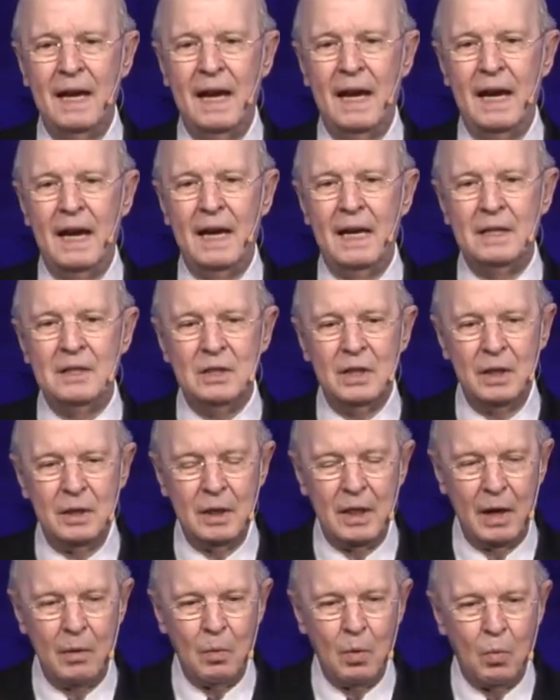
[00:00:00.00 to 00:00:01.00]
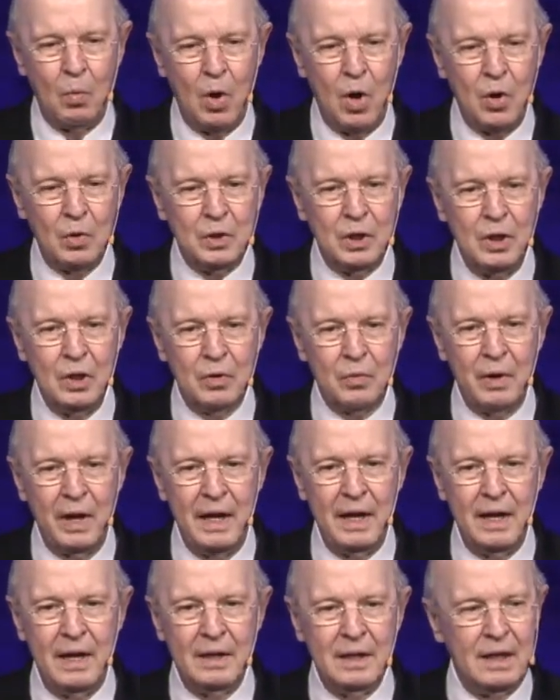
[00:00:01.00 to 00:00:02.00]
and uh, they were walking
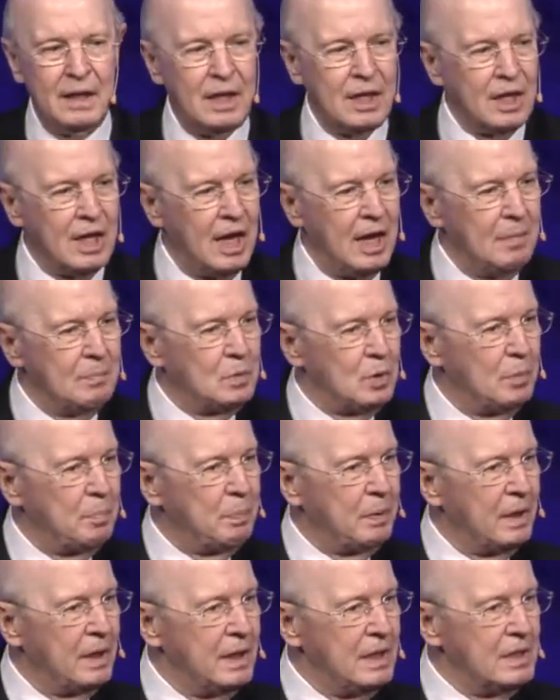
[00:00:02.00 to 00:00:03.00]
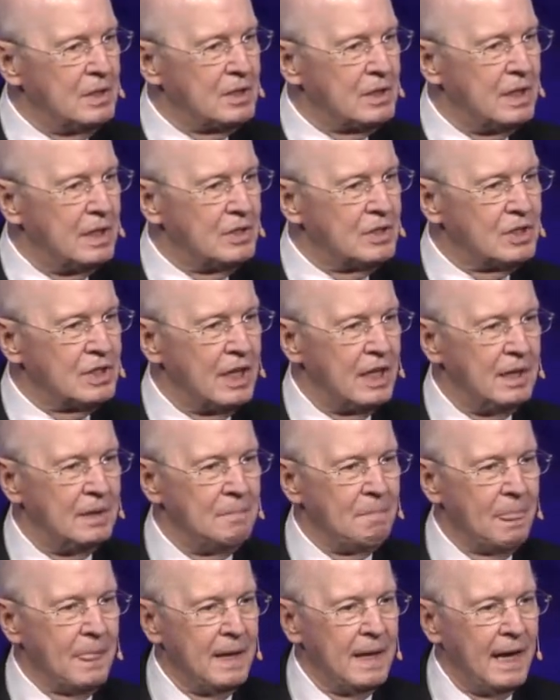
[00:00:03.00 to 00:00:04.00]
around, and he came to a place that said,
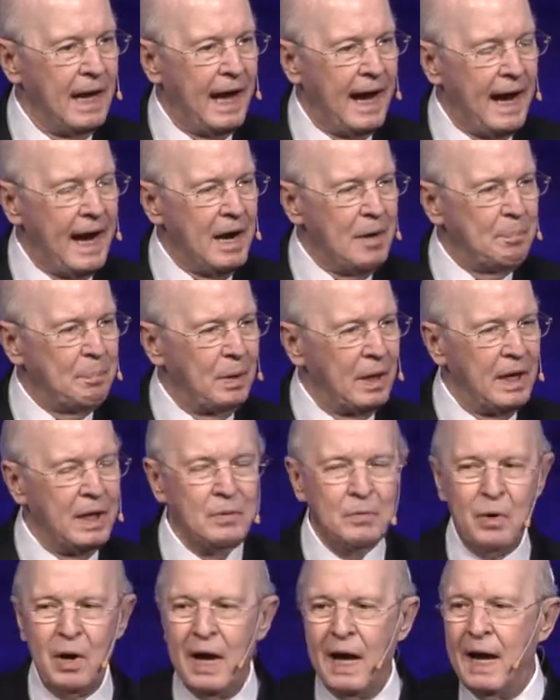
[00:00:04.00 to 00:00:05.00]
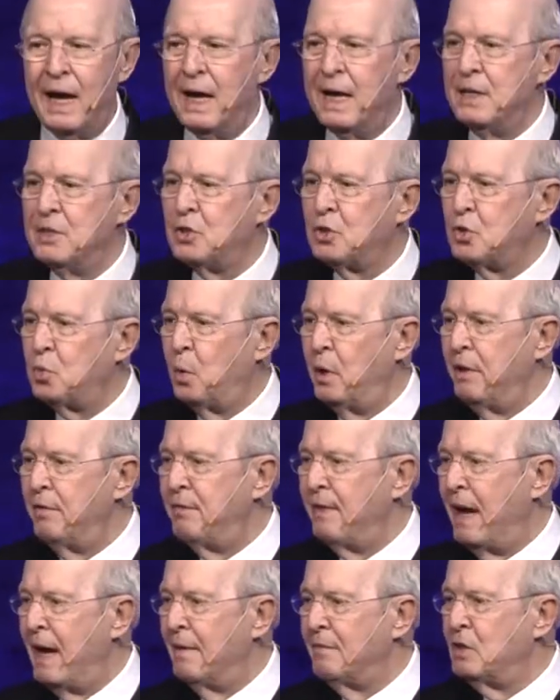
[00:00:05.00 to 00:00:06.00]
airplane rides,
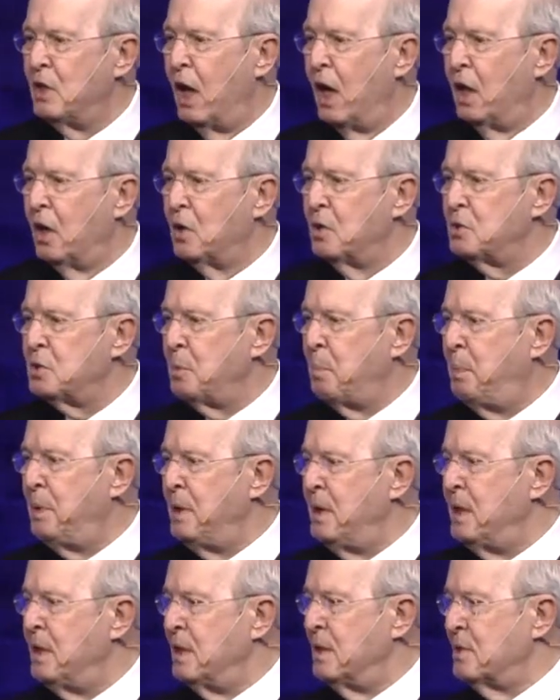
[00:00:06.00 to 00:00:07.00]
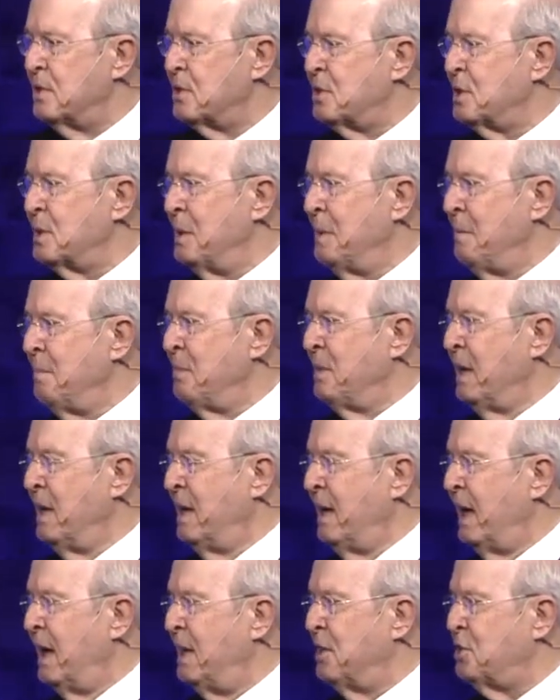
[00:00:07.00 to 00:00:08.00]
$25 apiece.
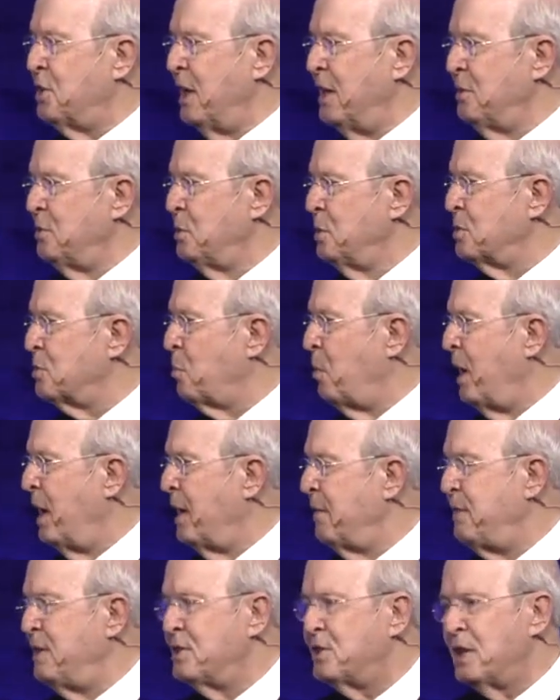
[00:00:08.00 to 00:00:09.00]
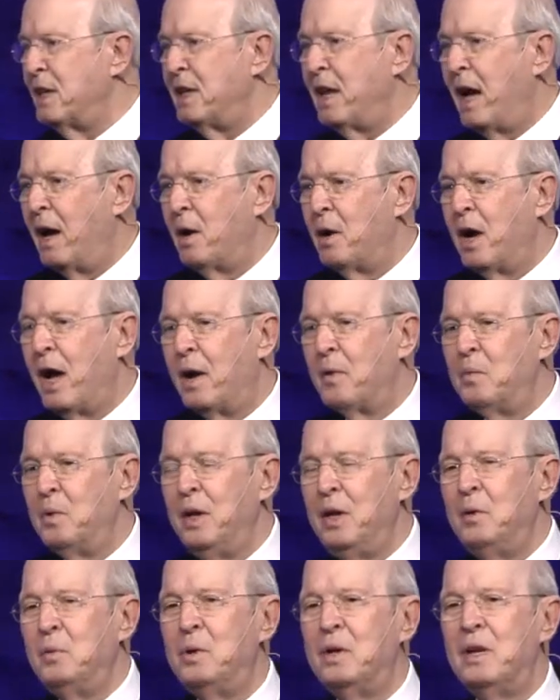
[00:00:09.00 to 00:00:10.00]
And he said to his wife, he said, I, I
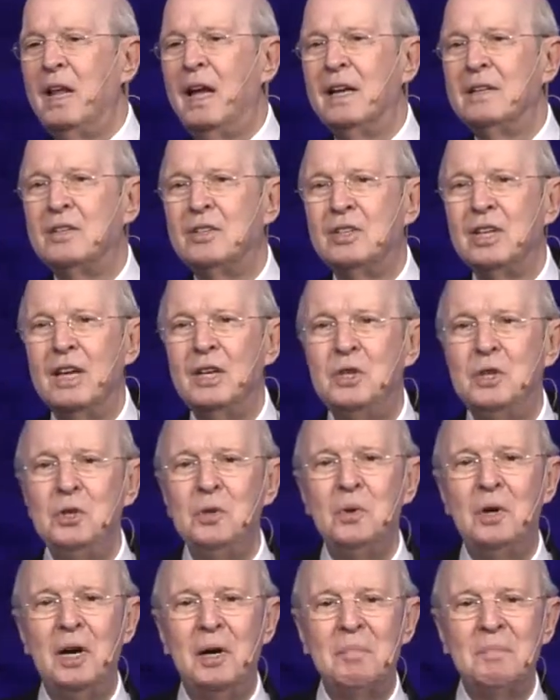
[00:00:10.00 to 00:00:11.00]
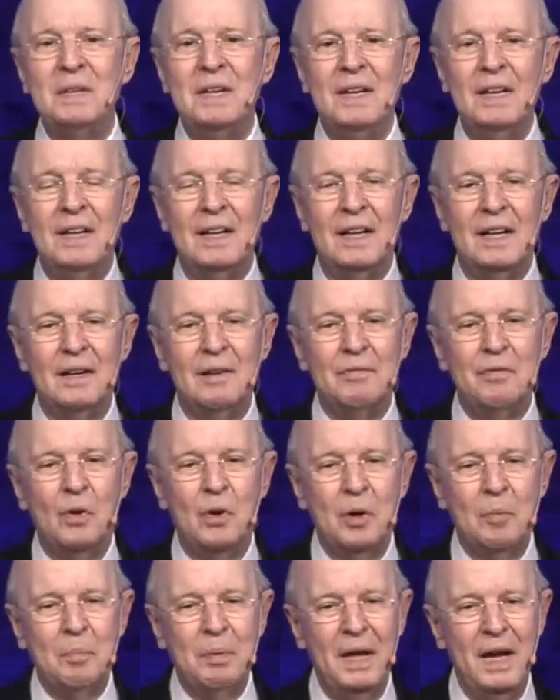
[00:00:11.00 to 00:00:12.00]
really would like to take you up uh,
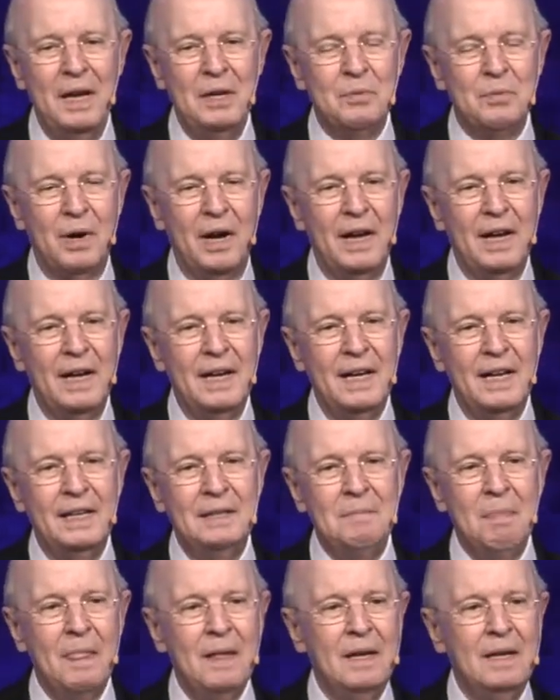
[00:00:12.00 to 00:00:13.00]
for a plane ride